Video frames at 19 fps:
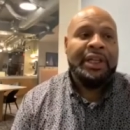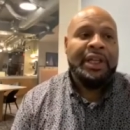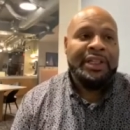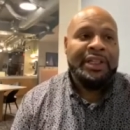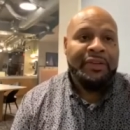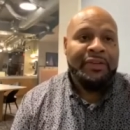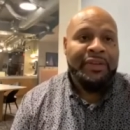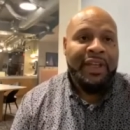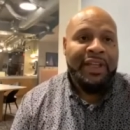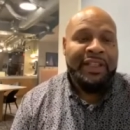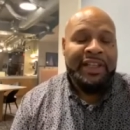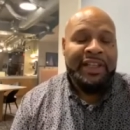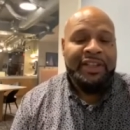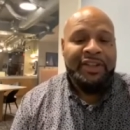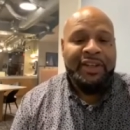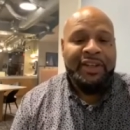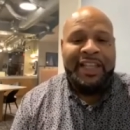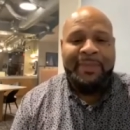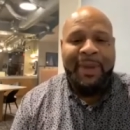stuff like that.
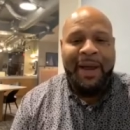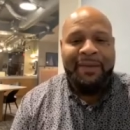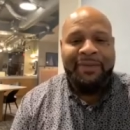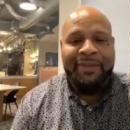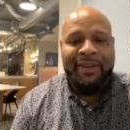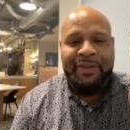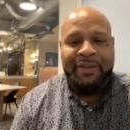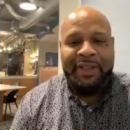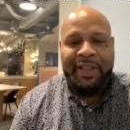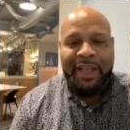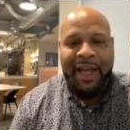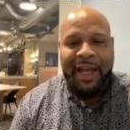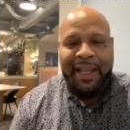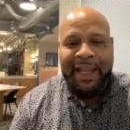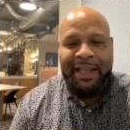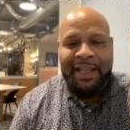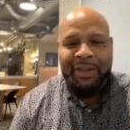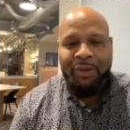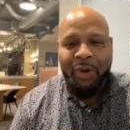So that's my favorite thing. I
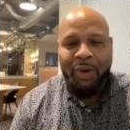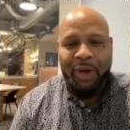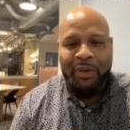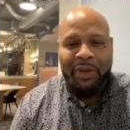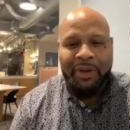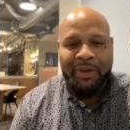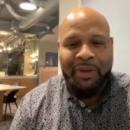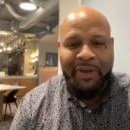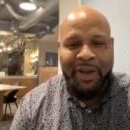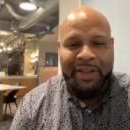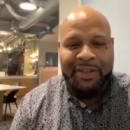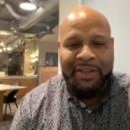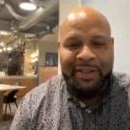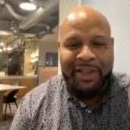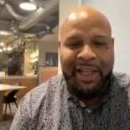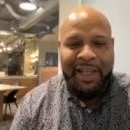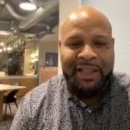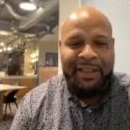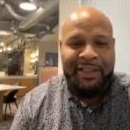like to work with
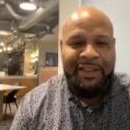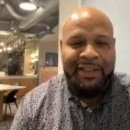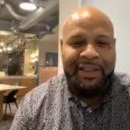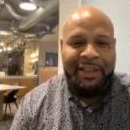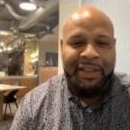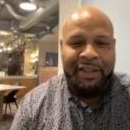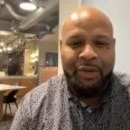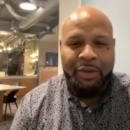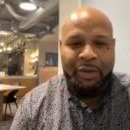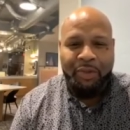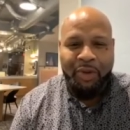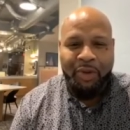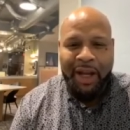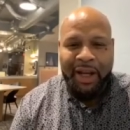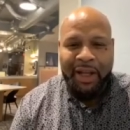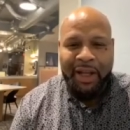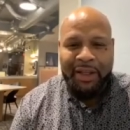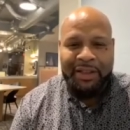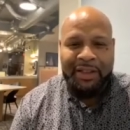investors. I like to see the new
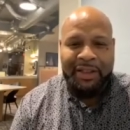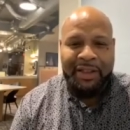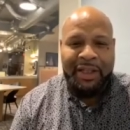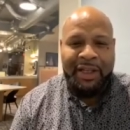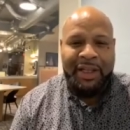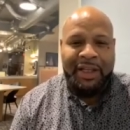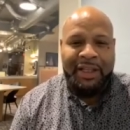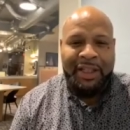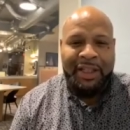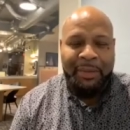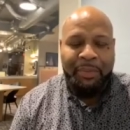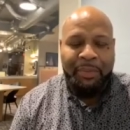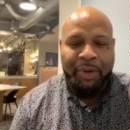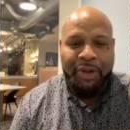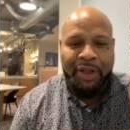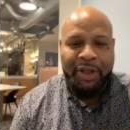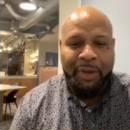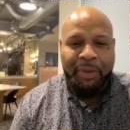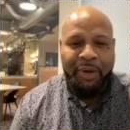products
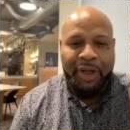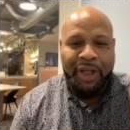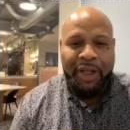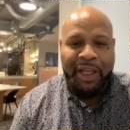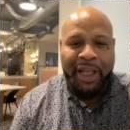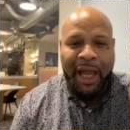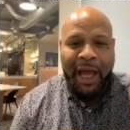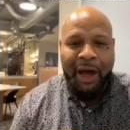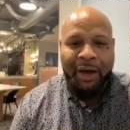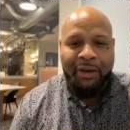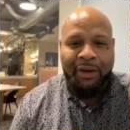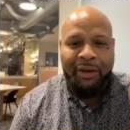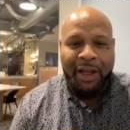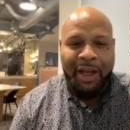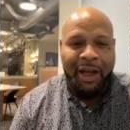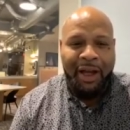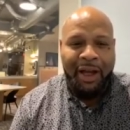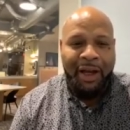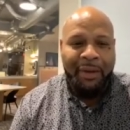they're putting out.
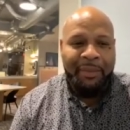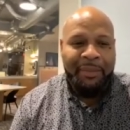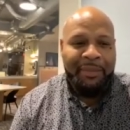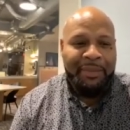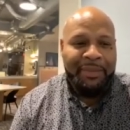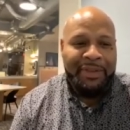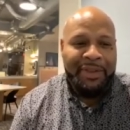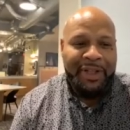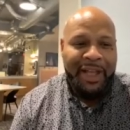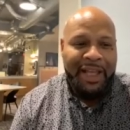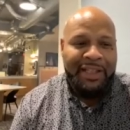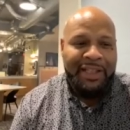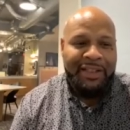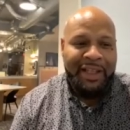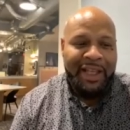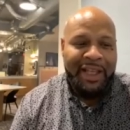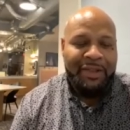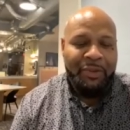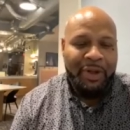So
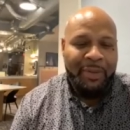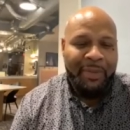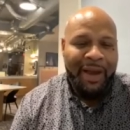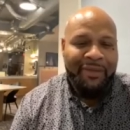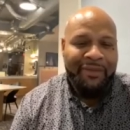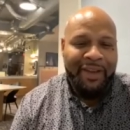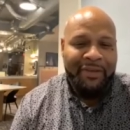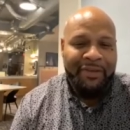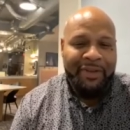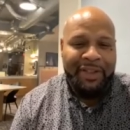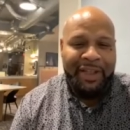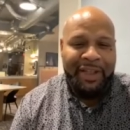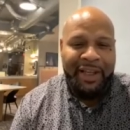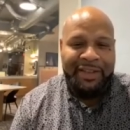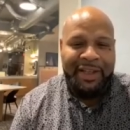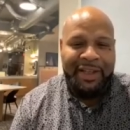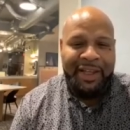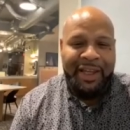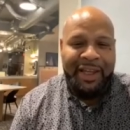that's one of my favorite
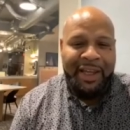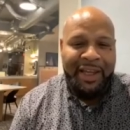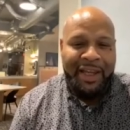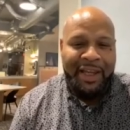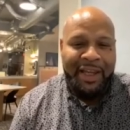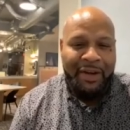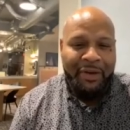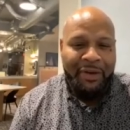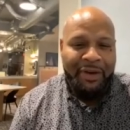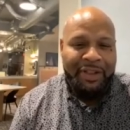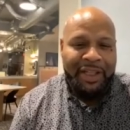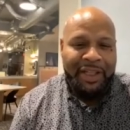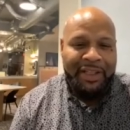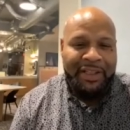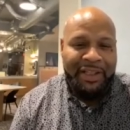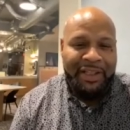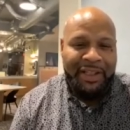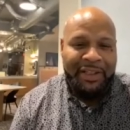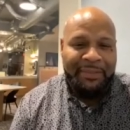things here in
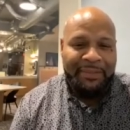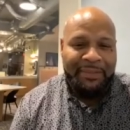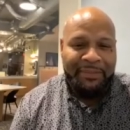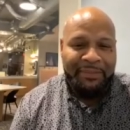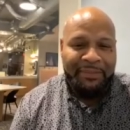DC.